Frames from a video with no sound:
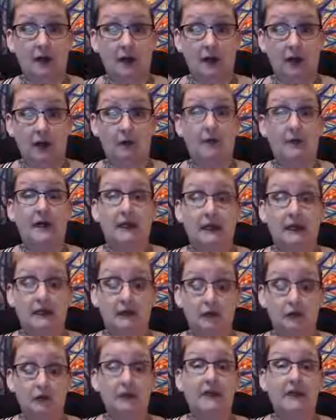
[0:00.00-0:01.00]
coming
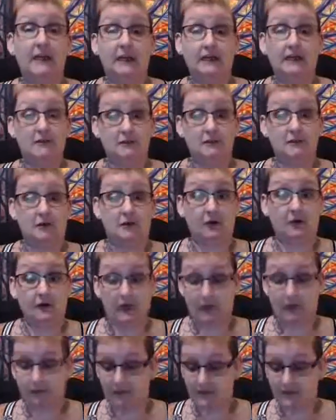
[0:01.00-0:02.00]
newly into their
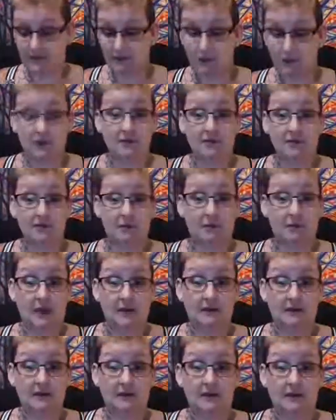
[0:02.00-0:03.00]
gifts, which is
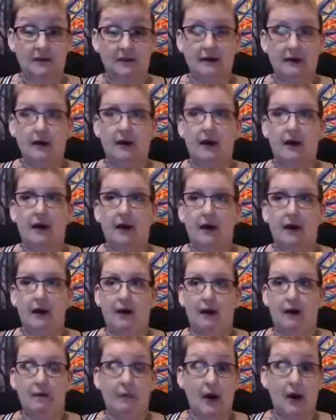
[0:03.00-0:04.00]
amazing.
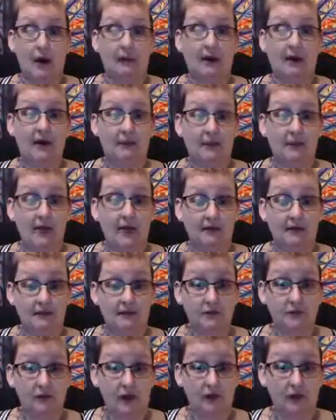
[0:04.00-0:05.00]
I'm an empath
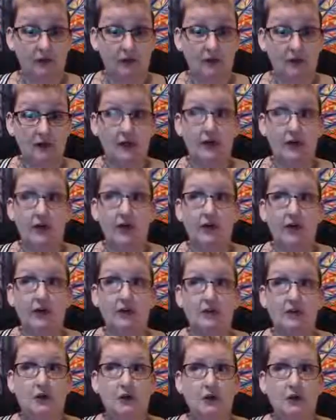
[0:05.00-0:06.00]
as well.
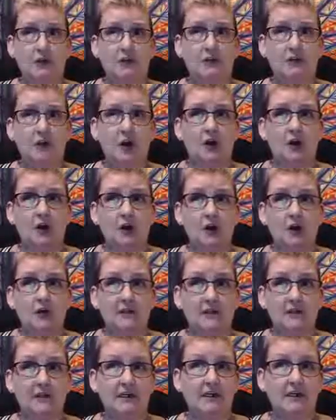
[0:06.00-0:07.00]
So start
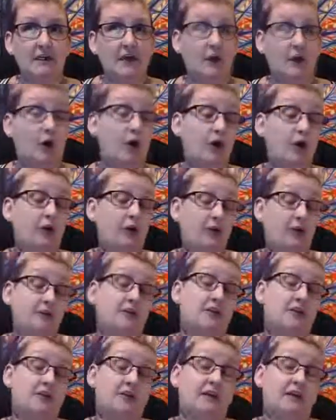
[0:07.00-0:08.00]
noticing, or these
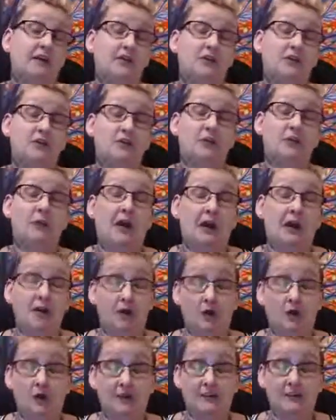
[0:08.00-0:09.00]
are things you might
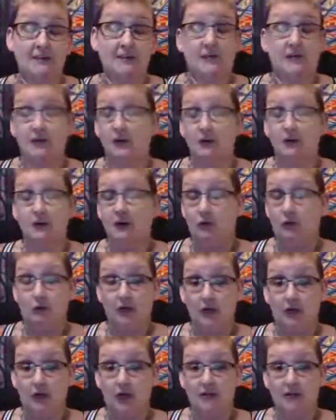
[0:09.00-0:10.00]
notice that you didn't
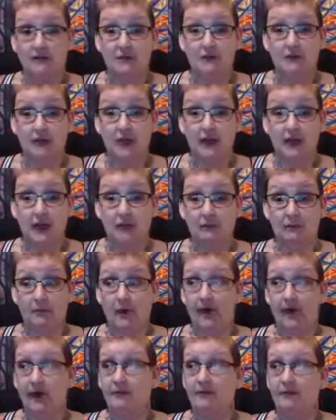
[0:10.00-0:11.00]
realize were an
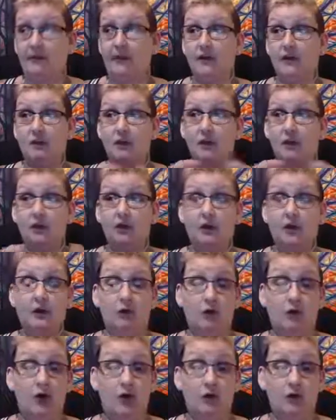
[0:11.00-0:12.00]
empath. Like when you get
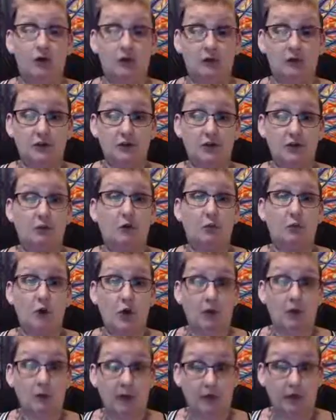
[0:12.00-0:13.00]
around 2 or
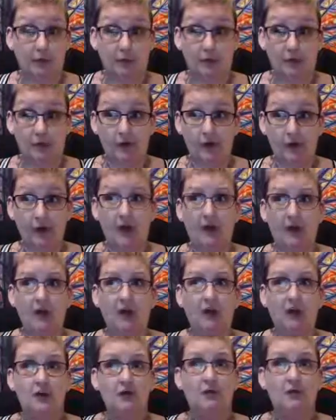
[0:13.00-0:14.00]
more people,
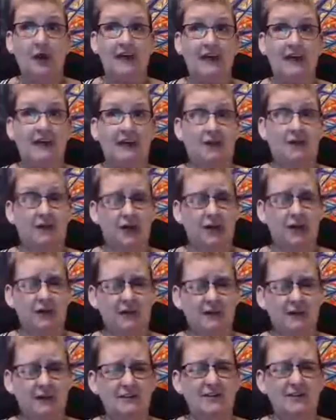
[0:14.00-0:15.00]
you might get
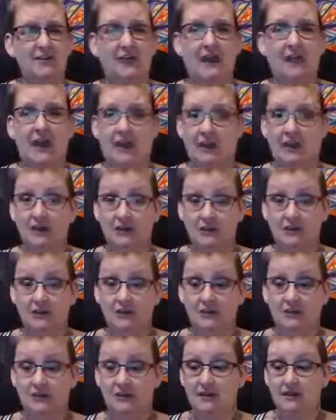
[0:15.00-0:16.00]
nervous,
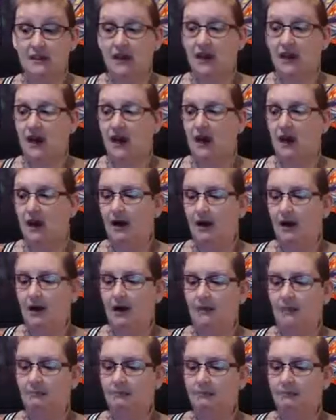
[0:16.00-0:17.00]
anxious.
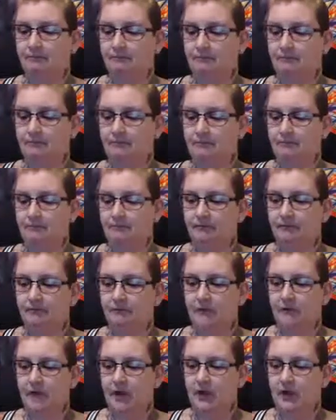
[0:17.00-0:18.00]

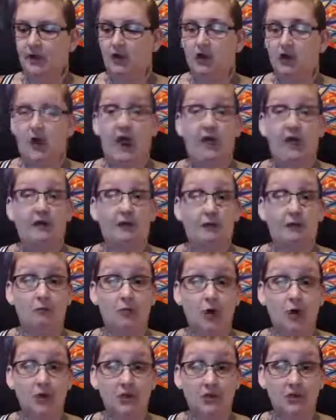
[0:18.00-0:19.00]
You're kind of
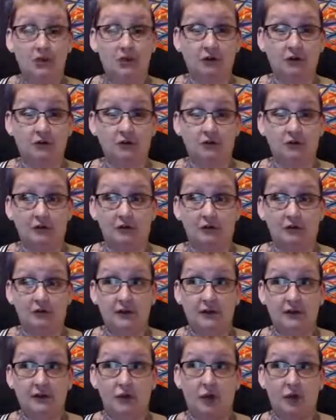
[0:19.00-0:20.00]
emotional
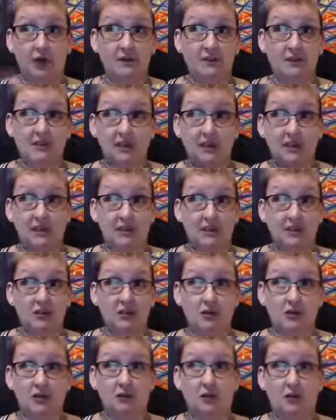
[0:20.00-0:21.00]
towards things.
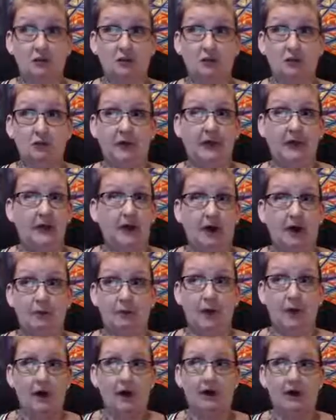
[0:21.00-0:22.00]
You pick up
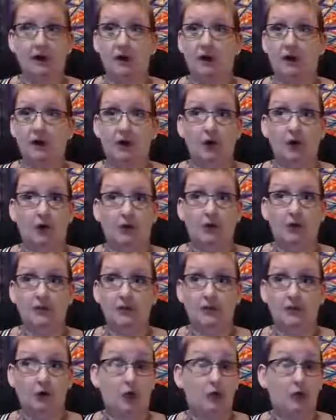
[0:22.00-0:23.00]
on, you can go to the
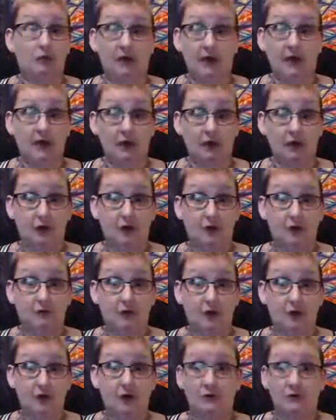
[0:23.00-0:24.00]
store and be in a great
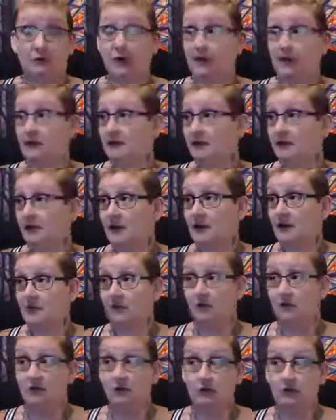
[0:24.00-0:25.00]
mood, and by the time
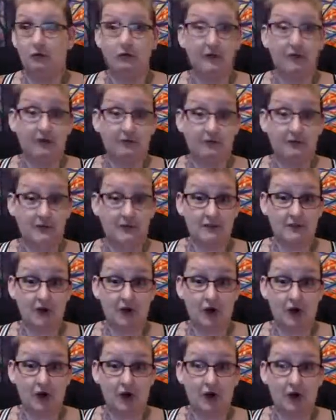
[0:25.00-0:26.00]
you leave the
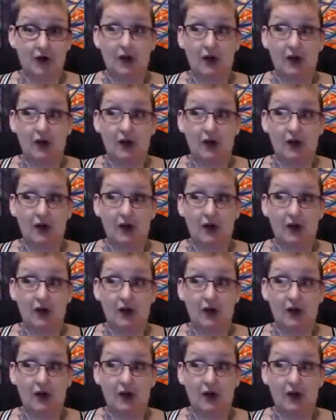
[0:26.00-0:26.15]
store,